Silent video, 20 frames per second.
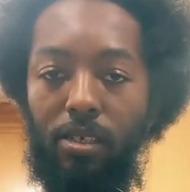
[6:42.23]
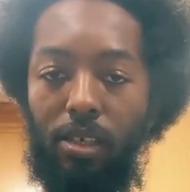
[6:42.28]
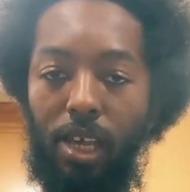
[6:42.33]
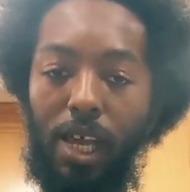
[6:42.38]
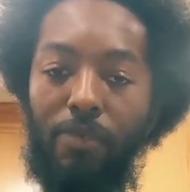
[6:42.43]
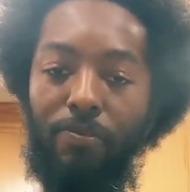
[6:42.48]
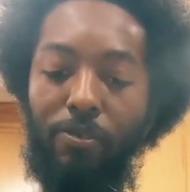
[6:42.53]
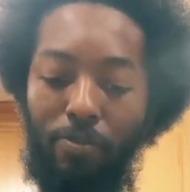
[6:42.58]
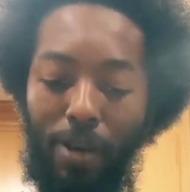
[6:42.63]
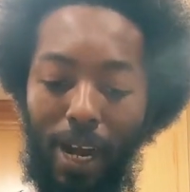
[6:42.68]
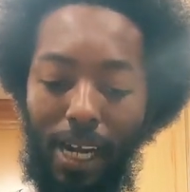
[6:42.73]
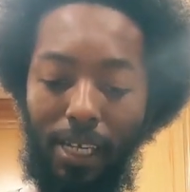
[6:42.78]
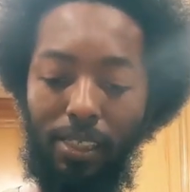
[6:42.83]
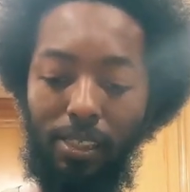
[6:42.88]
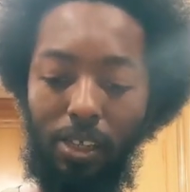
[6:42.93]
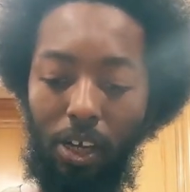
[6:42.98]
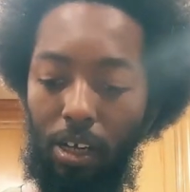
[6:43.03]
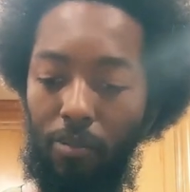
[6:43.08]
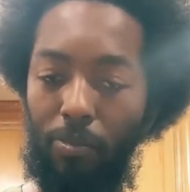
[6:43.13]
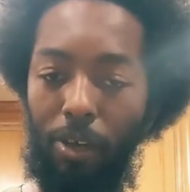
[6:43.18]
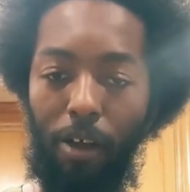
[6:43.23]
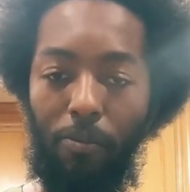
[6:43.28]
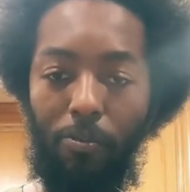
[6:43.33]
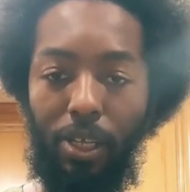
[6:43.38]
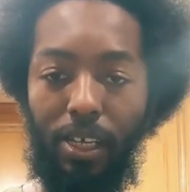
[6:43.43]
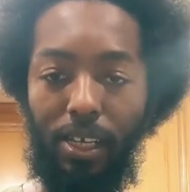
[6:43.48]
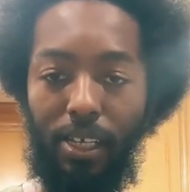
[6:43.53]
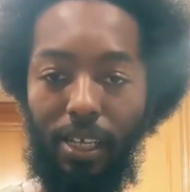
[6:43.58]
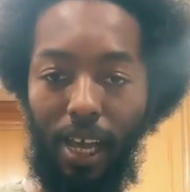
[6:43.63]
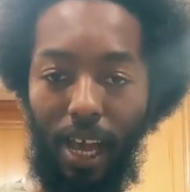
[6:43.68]
Everybody talking about
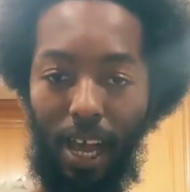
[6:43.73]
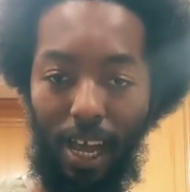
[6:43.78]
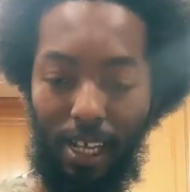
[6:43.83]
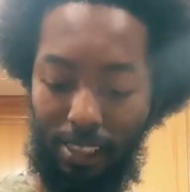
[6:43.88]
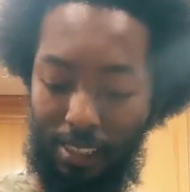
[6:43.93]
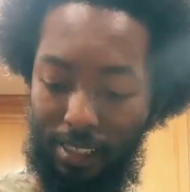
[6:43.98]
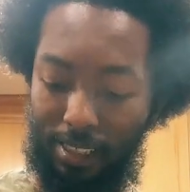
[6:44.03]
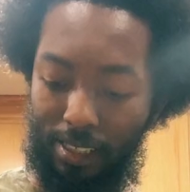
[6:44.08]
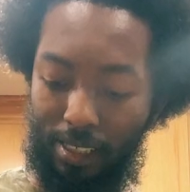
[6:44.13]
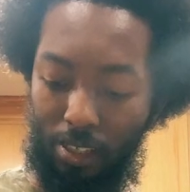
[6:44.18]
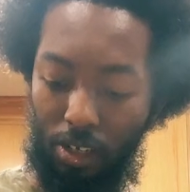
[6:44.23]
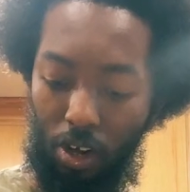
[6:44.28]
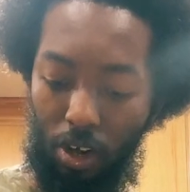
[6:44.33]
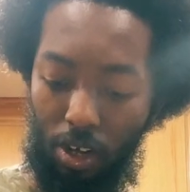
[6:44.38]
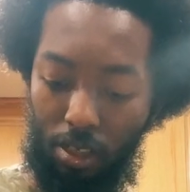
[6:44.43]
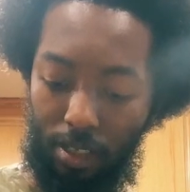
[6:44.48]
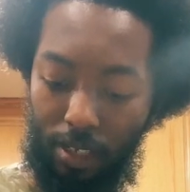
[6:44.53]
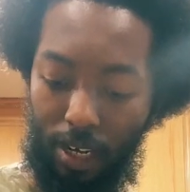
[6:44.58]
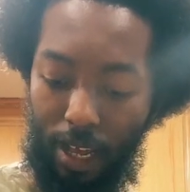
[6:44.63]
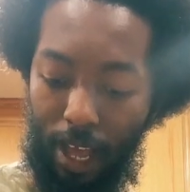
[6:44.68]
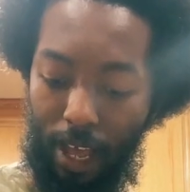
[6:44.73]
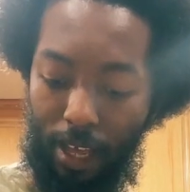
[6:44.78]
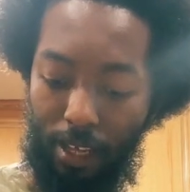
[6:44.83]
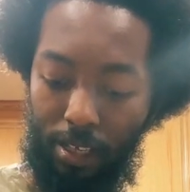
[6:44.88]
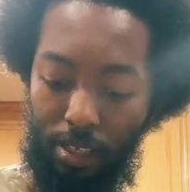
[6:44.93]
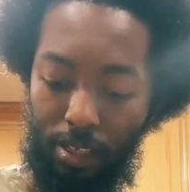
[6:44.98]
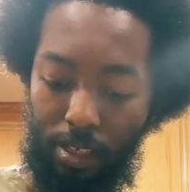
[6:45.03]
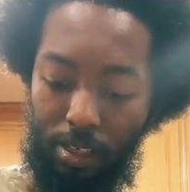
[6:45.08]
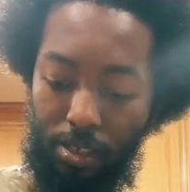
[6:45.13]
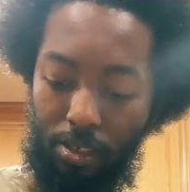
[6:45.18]
being conscious and all of that.
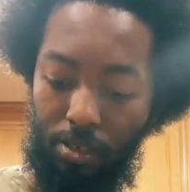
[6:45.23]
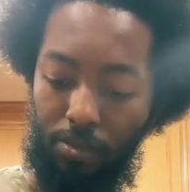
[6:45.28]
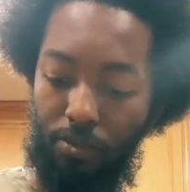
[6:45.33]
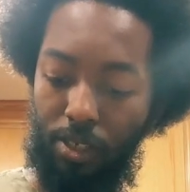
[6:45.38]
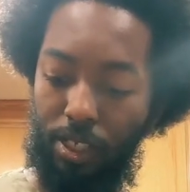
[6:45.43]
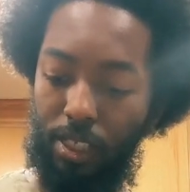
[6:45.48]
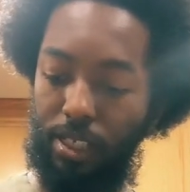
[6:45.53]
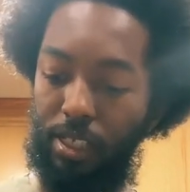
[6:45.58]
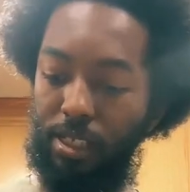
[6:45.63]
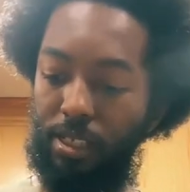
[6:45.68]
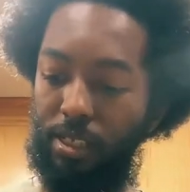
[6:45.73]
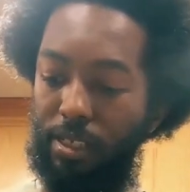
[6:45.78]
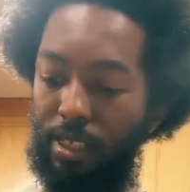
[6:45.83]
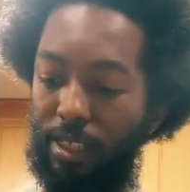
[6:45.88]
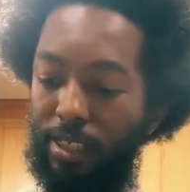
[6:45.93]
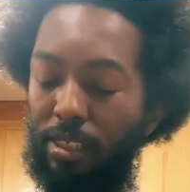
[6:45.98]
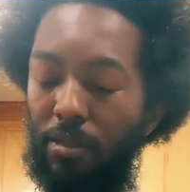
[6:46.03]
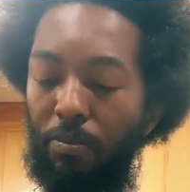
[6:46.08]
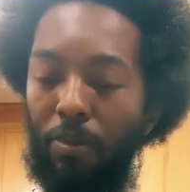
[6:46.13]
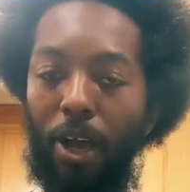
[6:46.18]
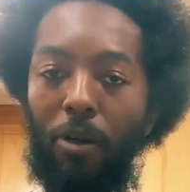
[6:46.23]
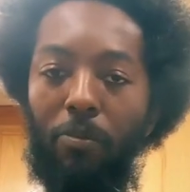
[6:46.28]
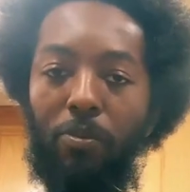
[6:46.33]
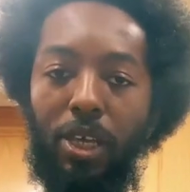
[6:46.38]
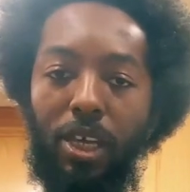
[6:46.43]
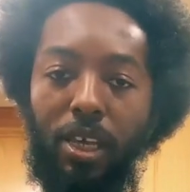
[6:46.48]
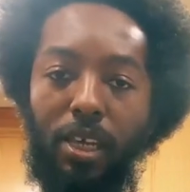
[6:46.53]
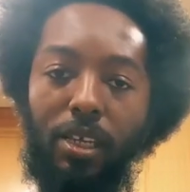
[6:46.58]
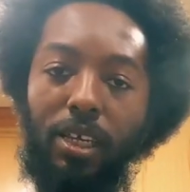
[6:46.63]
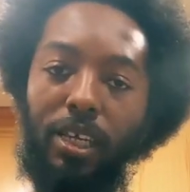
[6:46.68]
Really, it's about
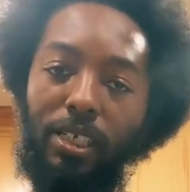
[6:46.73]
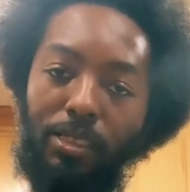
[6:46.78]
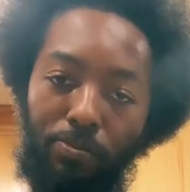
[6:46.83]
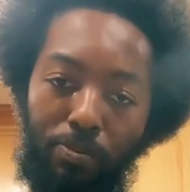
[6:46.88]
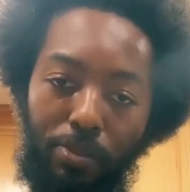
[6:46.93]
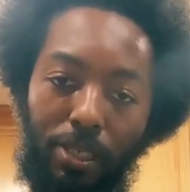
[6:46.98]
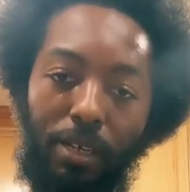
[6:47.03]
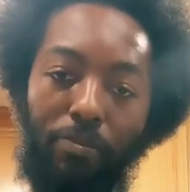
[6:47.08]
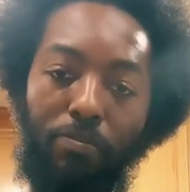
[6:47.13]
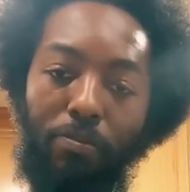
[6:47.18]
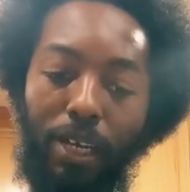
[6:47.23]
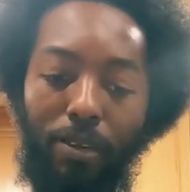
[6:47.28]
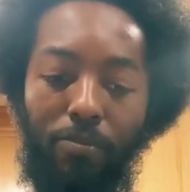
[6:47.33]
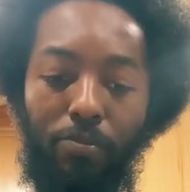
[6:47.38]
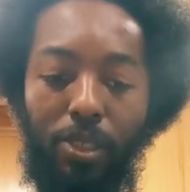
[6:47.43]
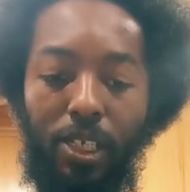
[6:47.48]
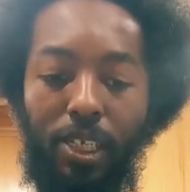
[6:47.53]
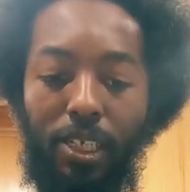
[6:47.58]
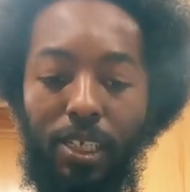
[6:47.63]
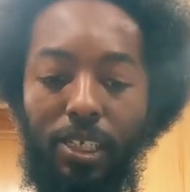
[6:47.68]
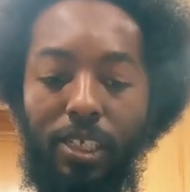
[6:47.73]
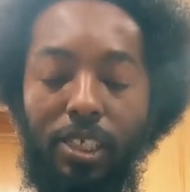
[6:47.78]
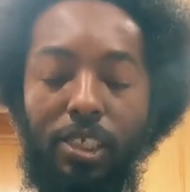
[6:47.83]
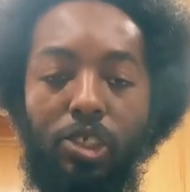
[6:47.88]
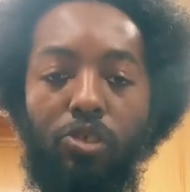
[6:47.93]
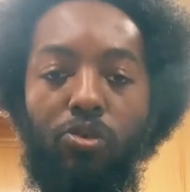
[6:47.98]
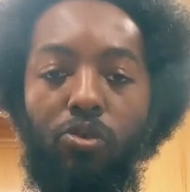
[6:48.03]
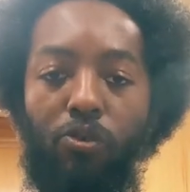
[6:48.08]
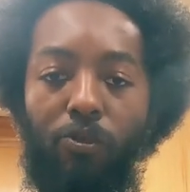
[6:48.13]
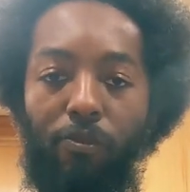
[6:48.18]
being in
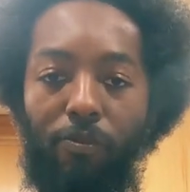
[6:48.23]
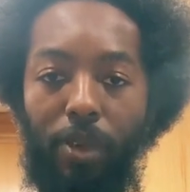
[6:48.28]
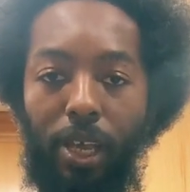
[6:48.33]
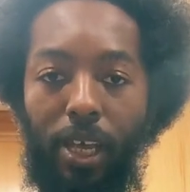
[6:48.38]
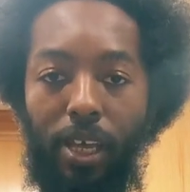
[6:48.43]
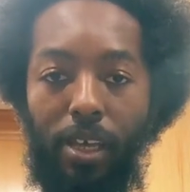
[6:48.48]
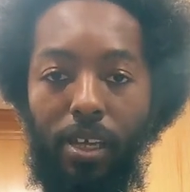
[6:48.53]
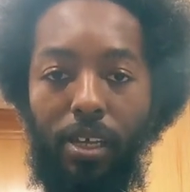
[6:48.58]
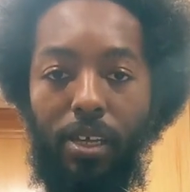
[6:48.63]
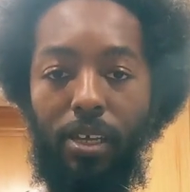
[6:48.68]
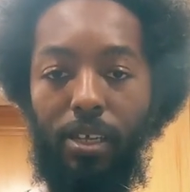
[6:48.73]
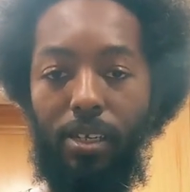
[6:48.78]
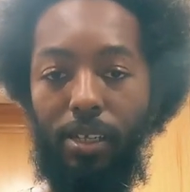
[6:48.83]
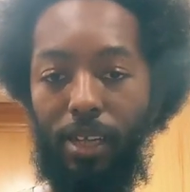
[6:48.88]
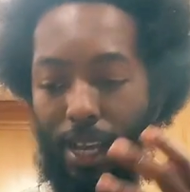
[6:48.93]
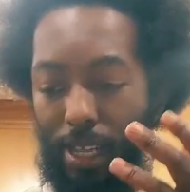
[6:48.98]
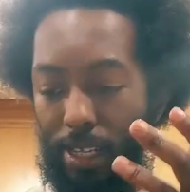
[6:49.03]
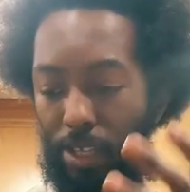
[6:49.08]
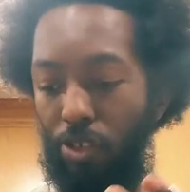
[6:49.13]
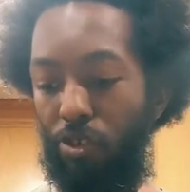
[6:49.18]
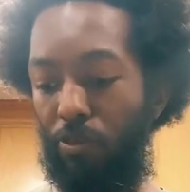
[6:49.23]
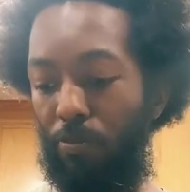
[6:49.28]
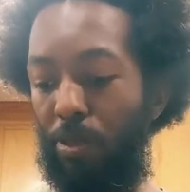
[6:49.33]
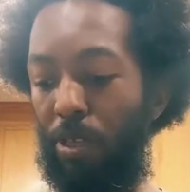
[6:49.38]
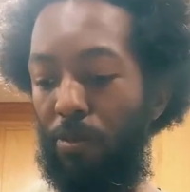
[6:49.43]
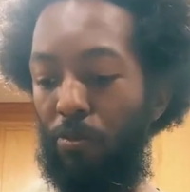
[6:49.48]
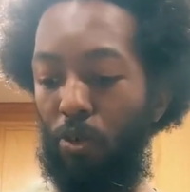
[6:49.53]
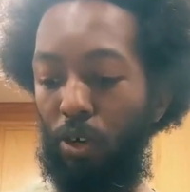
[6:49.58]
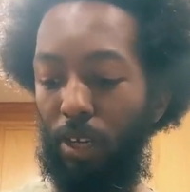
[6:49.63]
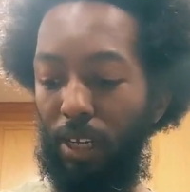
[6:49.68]
this truth, man. That you'll
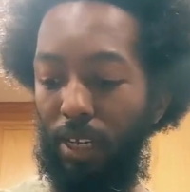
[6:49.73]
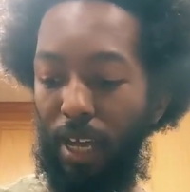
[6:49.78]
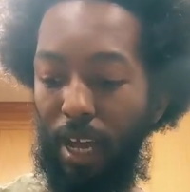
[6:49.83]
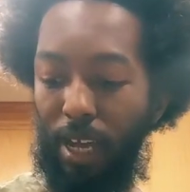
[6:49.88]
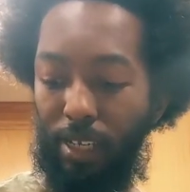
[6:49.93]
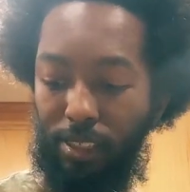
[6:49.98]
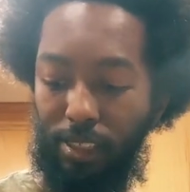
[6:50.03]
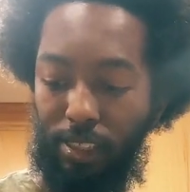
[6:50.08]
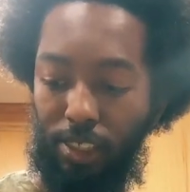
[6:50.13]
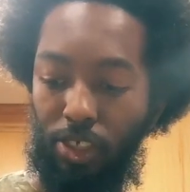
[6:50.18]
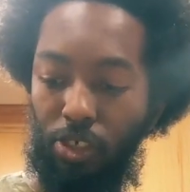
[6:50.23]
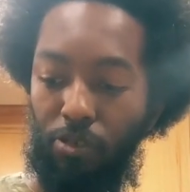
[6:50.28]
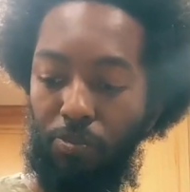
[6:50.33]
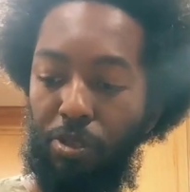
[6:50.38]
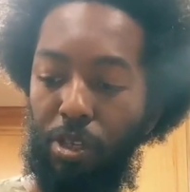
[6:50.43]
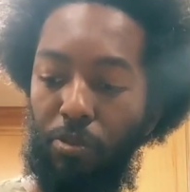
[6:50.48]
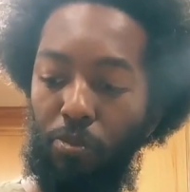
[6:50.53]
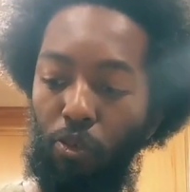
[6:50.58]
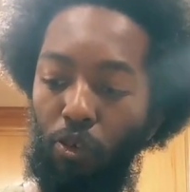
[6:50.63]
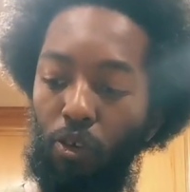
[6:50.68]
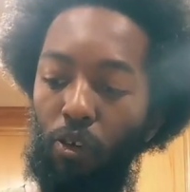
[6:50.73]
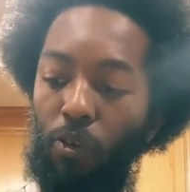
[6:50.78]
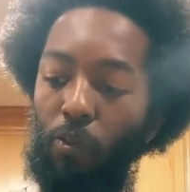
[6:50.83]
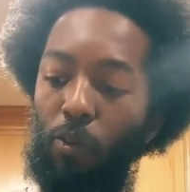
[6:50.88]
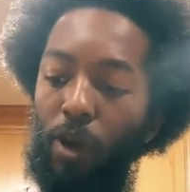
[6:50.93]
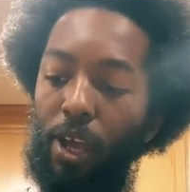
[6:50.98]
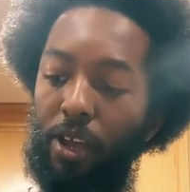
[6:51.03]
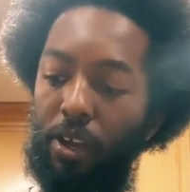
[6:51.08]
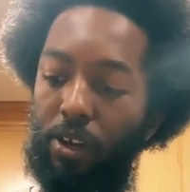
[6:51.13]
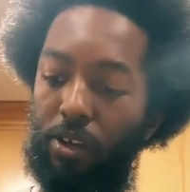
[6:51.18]
be more conscious. You'll be more
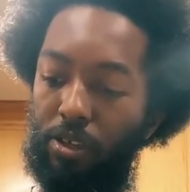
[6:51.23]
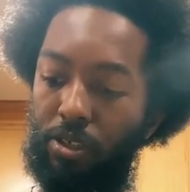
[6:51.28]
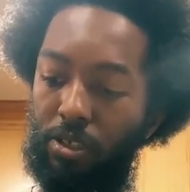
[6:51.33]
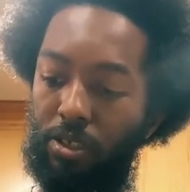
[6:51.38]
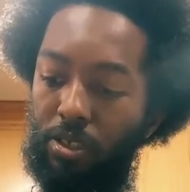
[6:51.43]
aware.